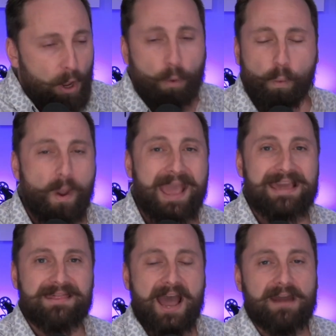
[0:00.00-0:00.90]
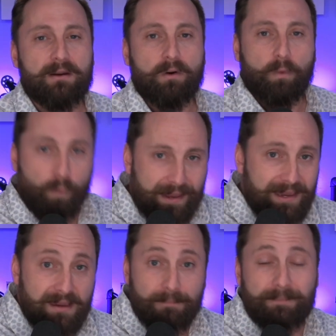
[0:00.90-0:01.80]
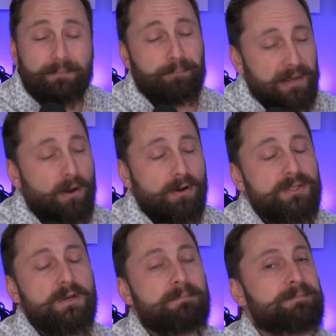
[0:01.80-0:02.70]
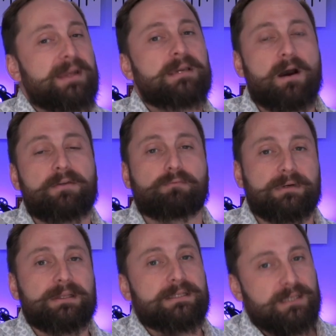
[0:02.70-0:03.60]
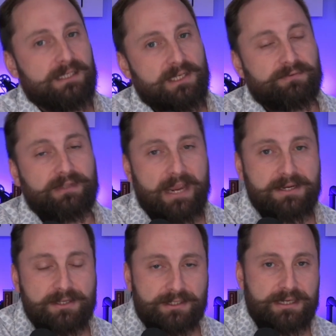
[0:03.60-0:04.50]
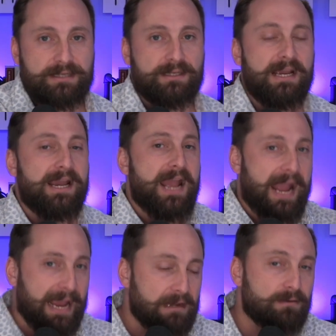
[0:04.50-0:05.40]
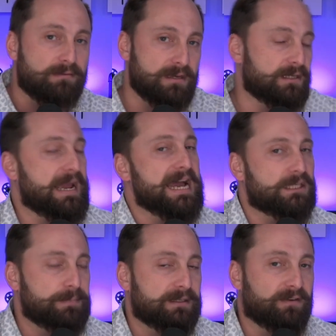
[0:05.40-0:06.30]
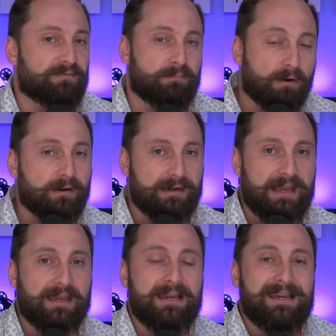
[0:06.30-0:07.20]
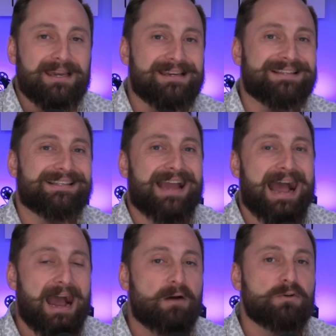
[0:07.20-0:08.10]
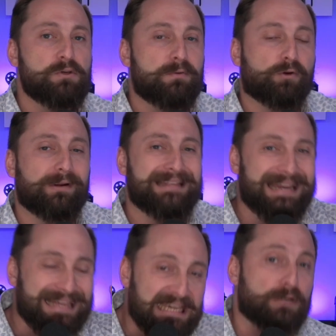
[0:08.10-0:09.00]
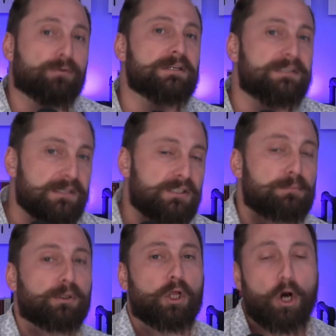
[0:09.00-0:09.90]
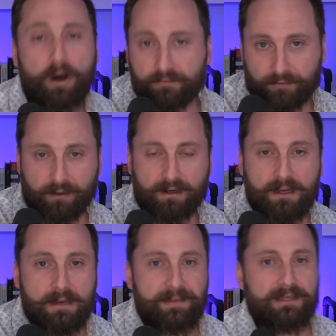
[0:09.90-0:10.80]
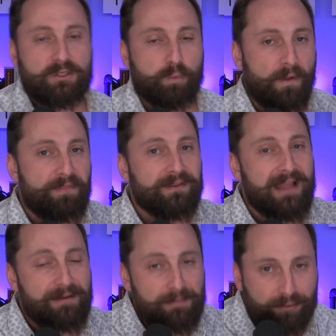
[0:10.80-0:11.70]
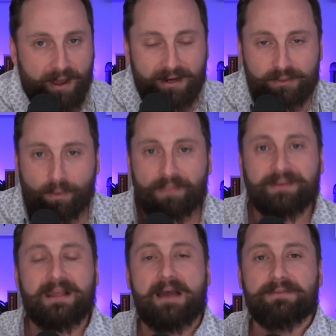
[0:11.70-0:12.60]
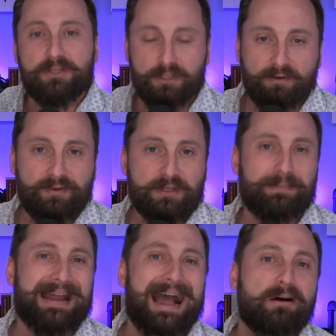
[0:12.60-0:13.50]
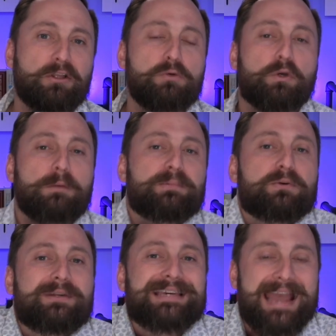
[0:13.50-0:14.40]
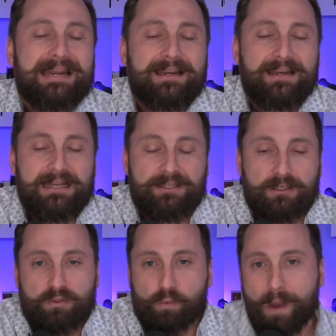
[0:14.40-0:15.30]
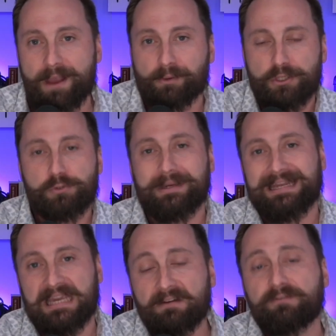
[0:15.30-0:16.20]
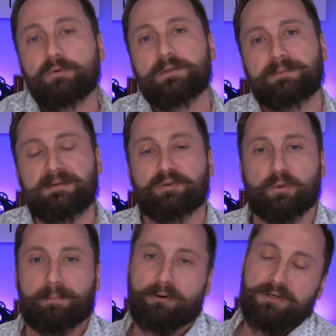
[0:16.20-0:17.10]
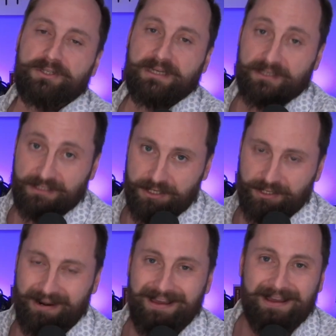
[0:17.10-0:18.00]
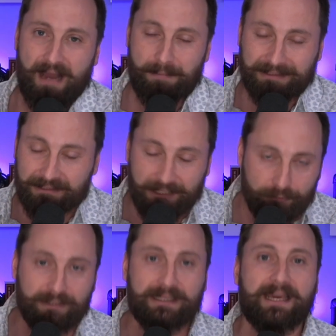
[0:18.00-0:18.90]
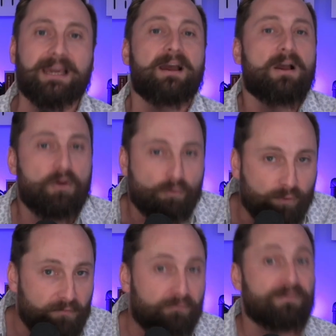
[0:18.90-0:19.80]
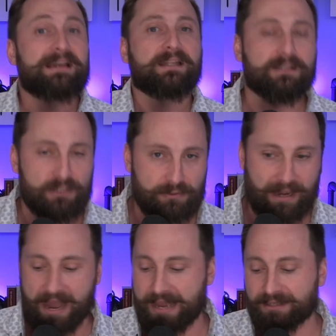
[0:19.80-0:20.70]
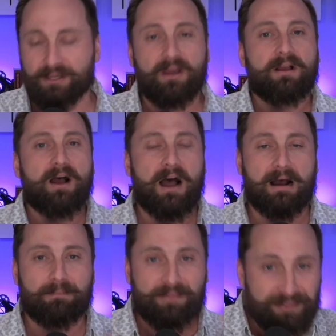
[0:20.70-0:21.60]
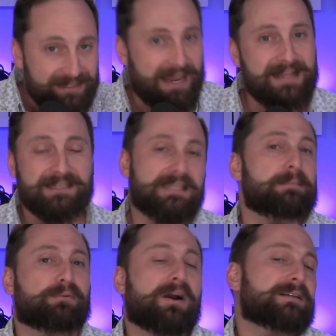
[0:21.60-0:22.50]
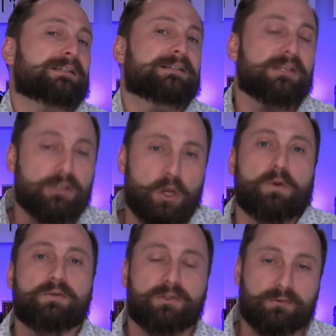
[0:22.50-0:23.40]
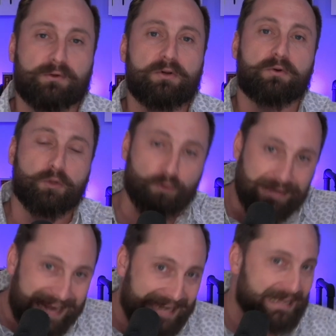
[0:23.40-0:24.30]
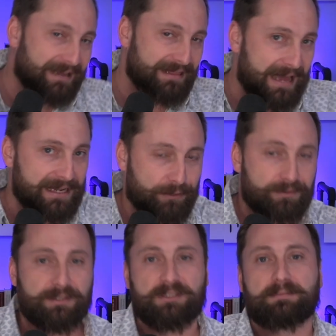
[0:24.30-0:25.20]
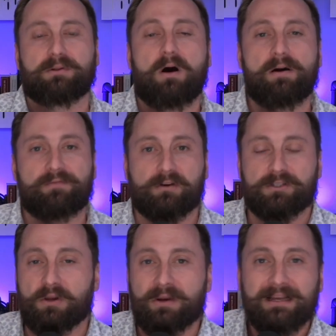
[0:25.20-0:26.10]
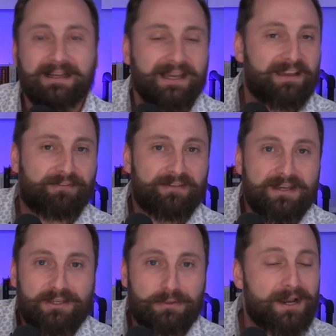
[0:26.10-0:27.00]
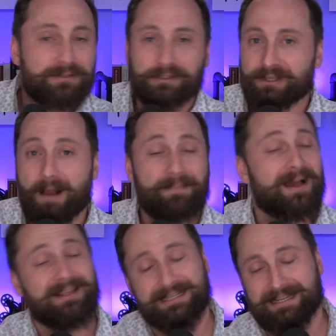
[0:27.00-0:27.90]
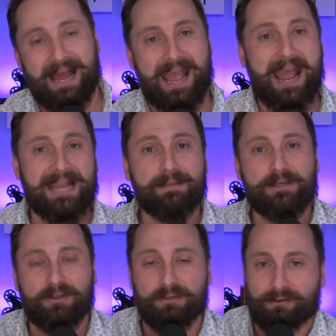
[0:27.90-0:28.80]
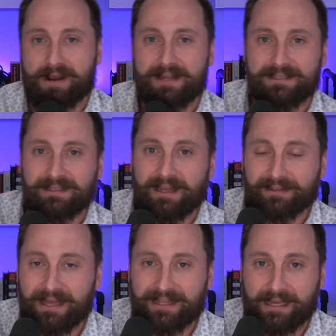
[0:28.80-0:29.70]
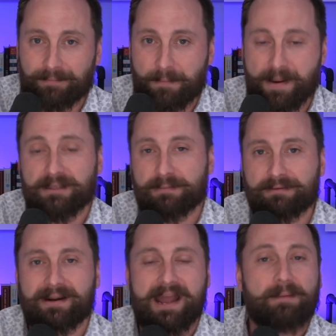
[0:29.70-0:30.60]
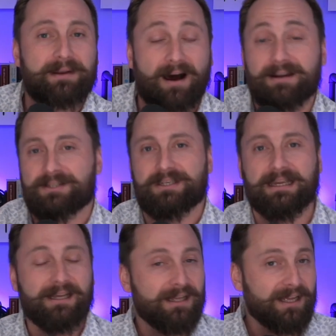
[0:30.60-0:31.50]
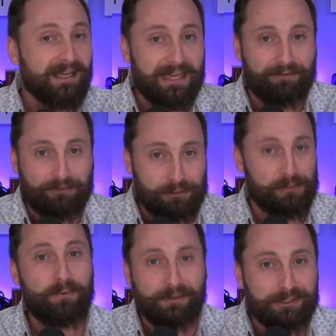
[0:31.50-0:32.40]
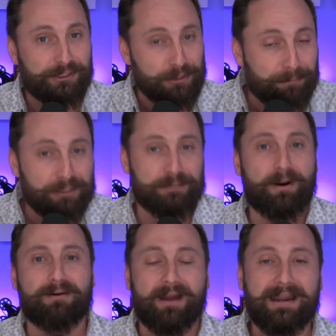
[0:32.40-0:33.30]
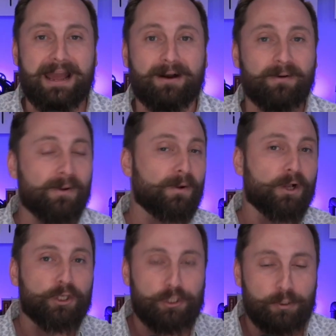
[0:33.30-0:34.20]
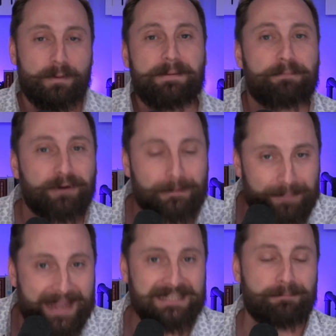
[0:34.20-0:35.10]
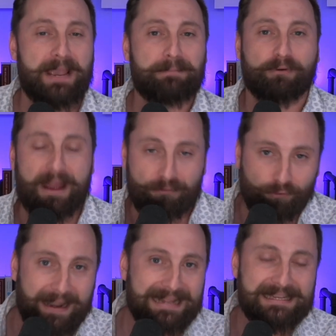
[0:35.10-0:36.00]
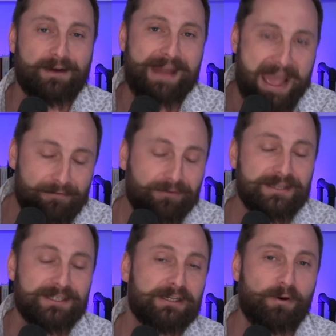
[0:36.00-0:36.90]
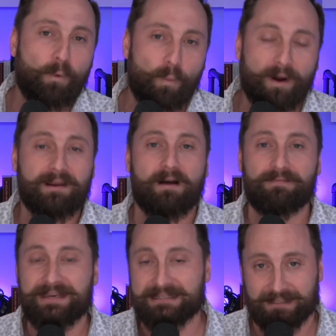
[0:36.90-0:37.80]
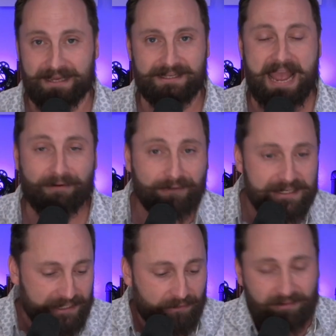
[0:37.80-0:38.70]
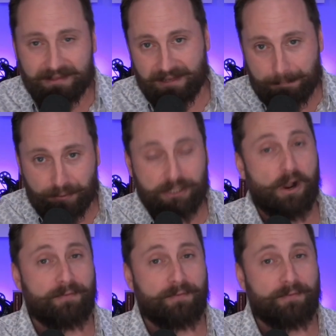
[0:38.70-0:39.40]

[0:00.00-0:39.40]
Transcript: a way that we but also many other really successful agencies handle this aspect of marketing is how do you create that irresistible offer because it's one thing to have the product one thing to have the service but how do you communicate it in such a way where you can influence people to a purchasing decision i'm literally revealing to you guys um, the 10 step process that goes through creating that irresistible offer. So if you guys are, I'm not, listen, I, I hate to be so direct, I, uh, I like I'm about to be right now, but honestly, if you were super smart right now, you would be putting pen to paper and writing down every single one of these lists. Every single thing that I'm putting